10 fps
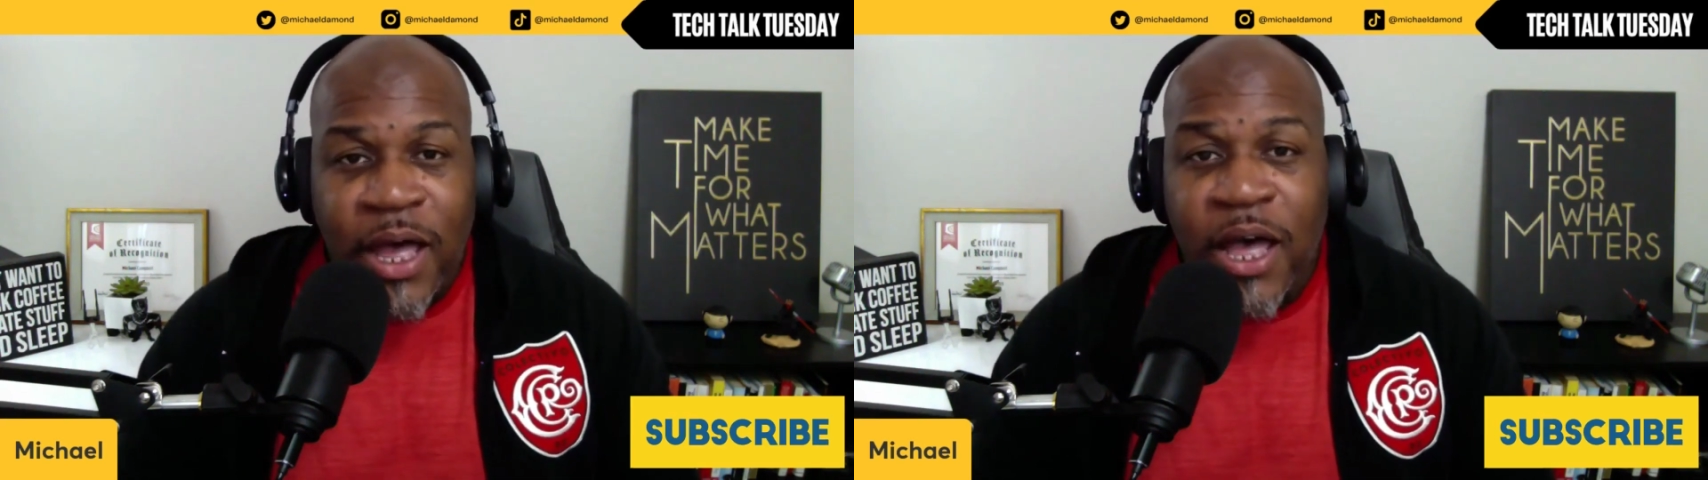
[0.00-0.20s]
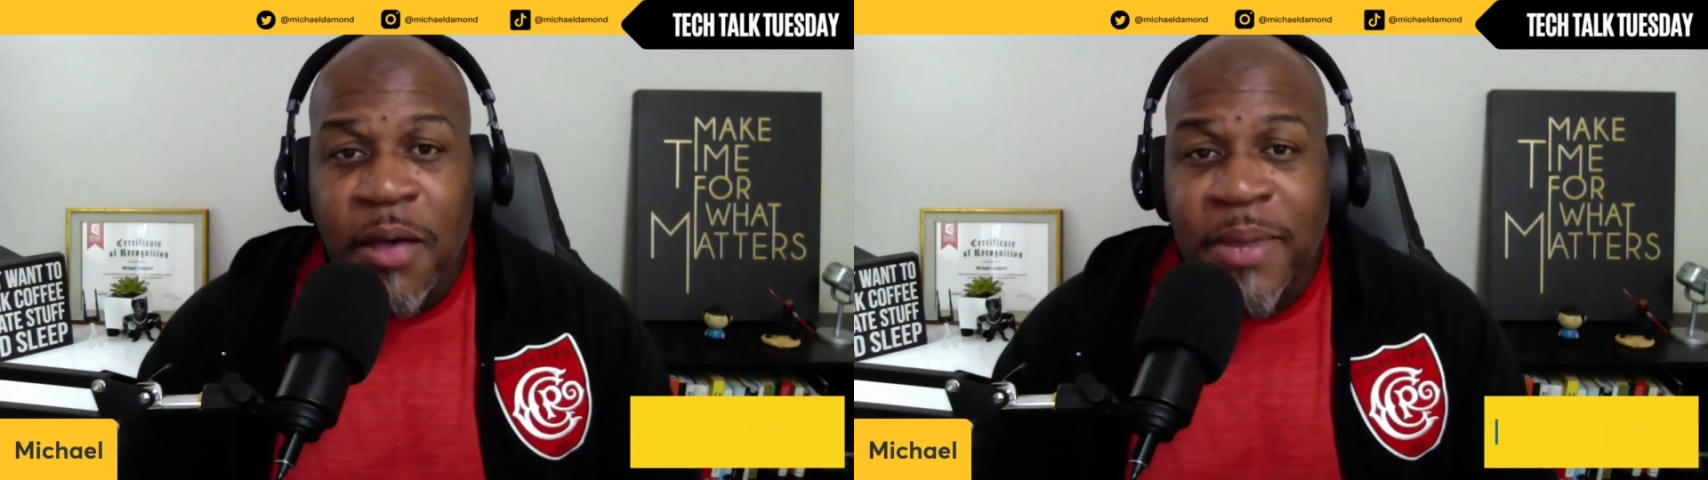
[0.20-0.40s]

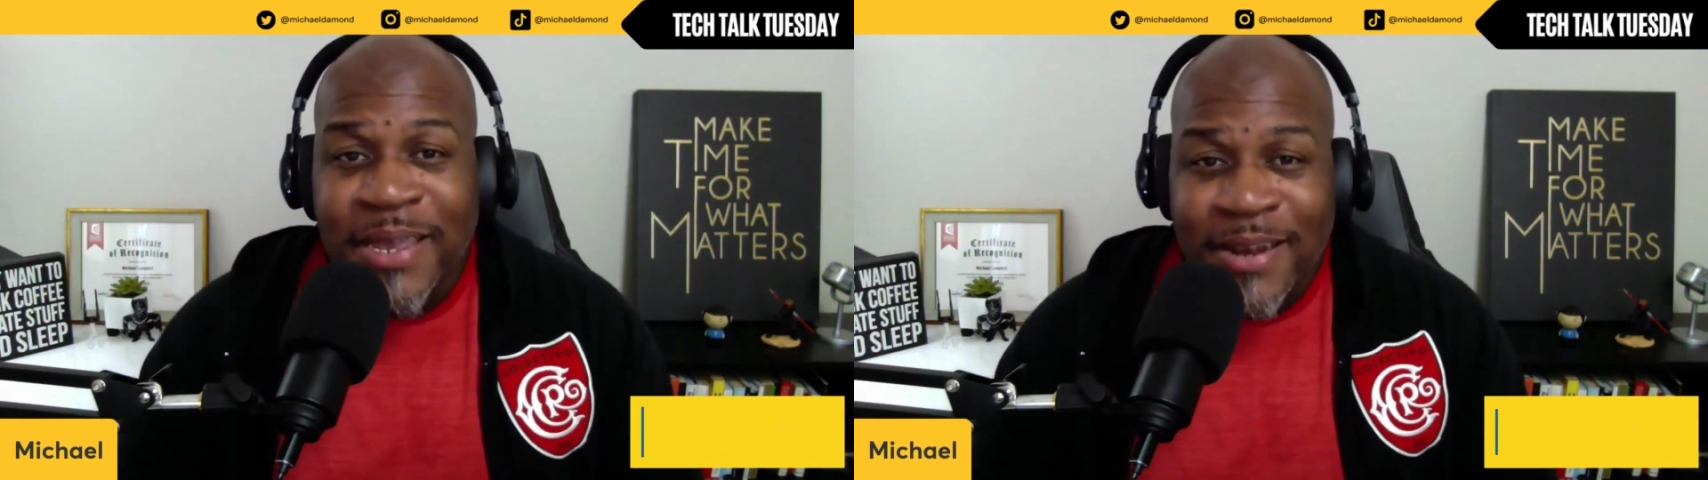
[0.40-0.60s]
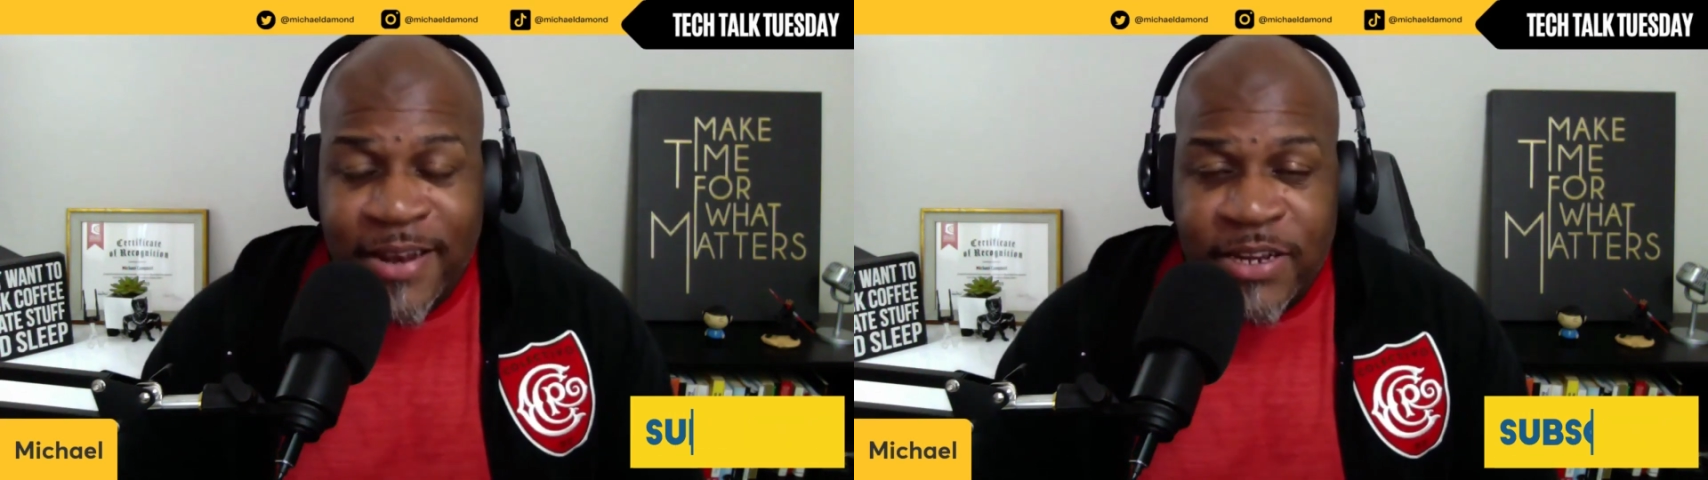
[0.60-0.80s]
Um,
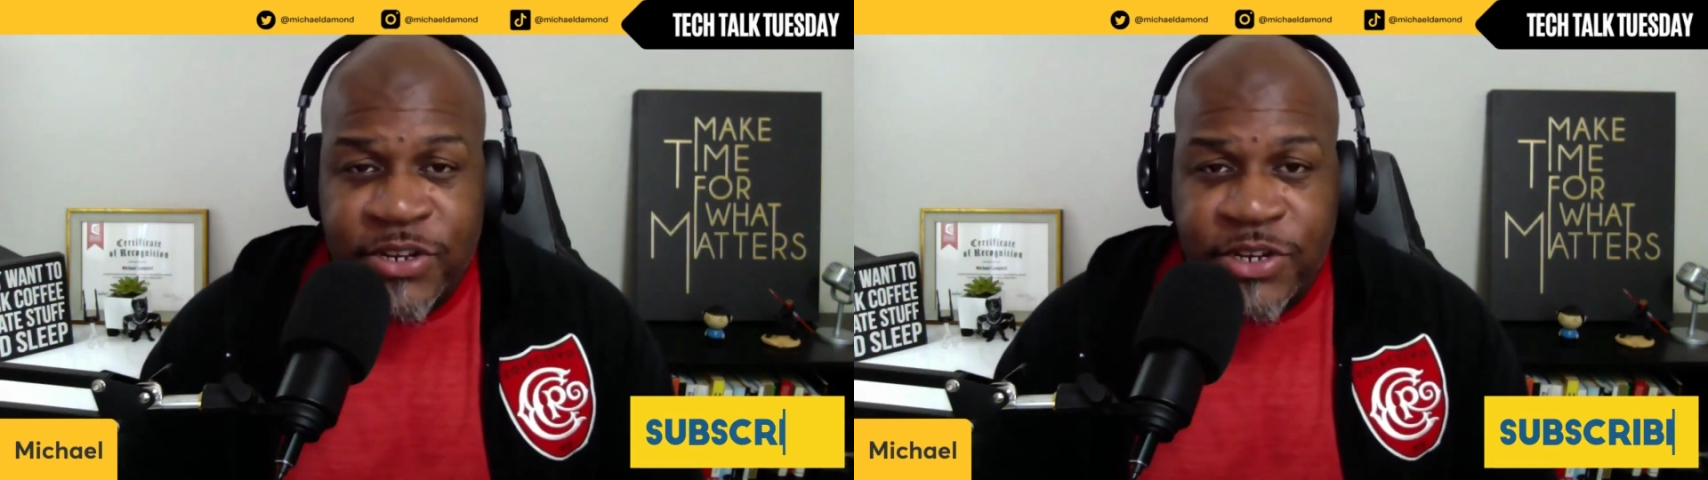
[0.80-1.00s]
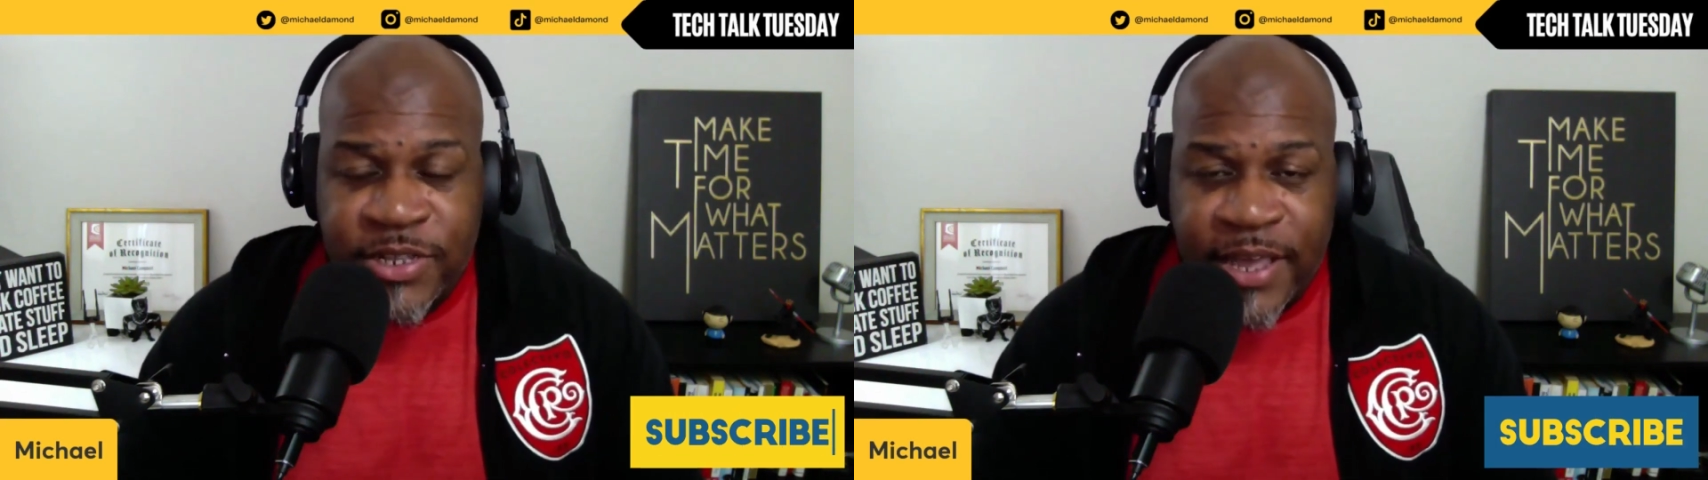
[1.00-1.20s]
in
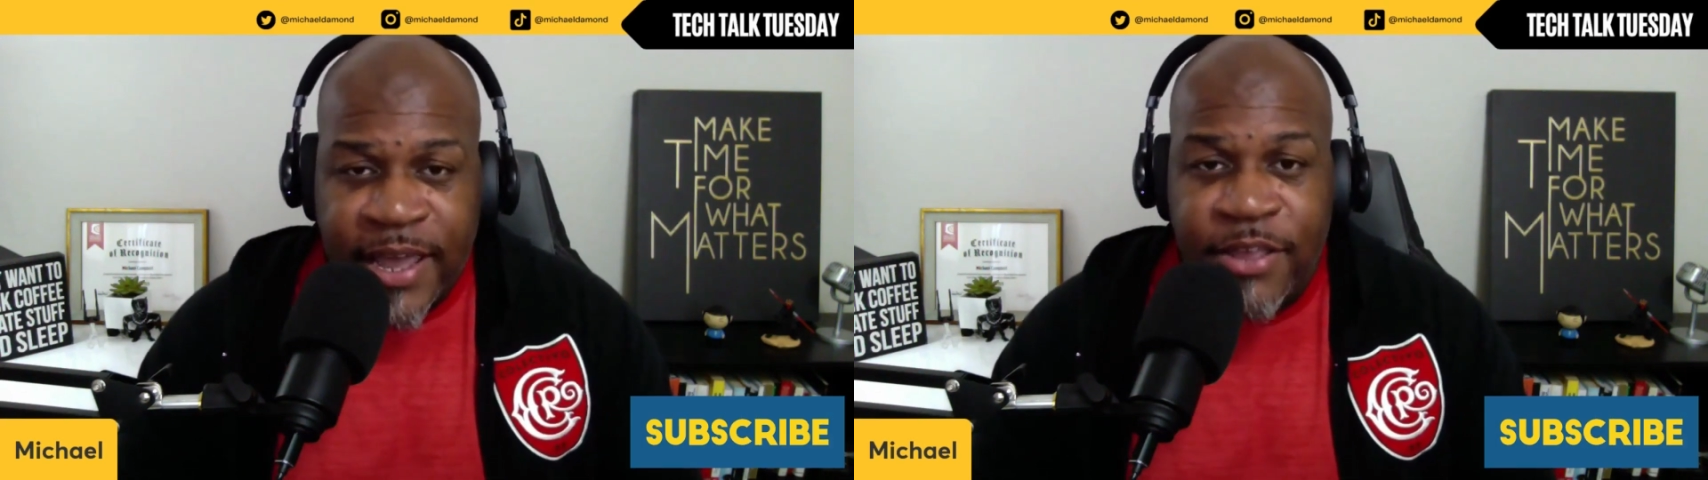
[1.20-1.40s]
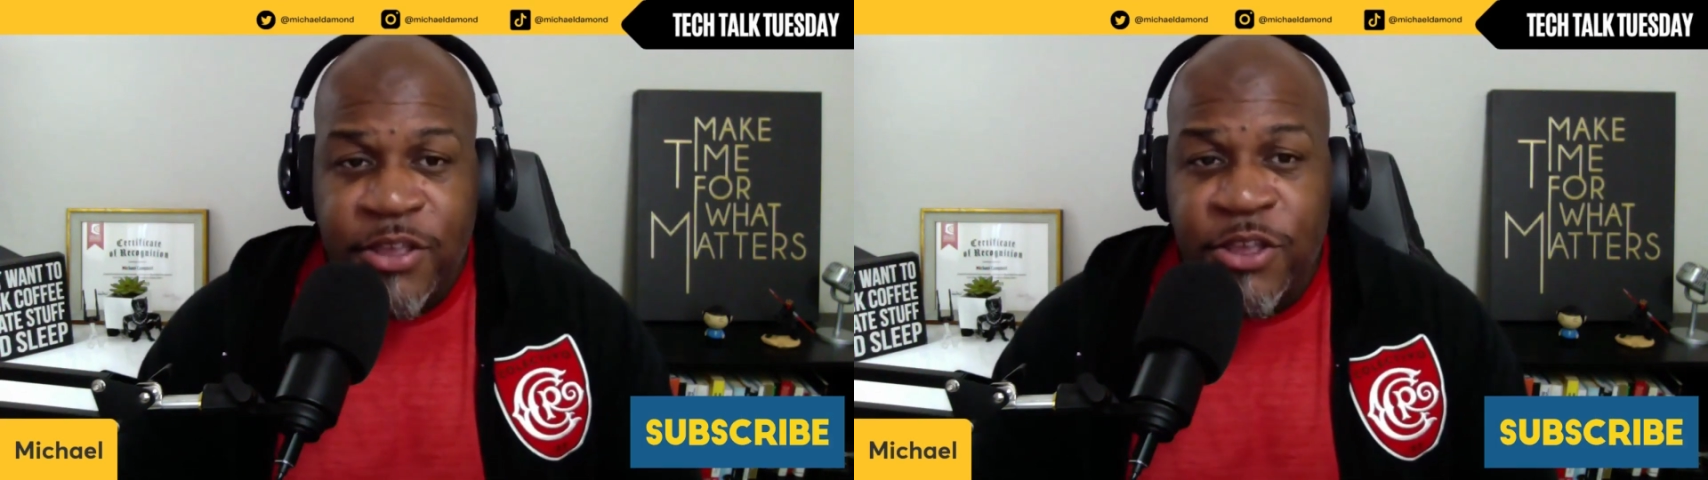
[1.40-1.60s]
addition to that,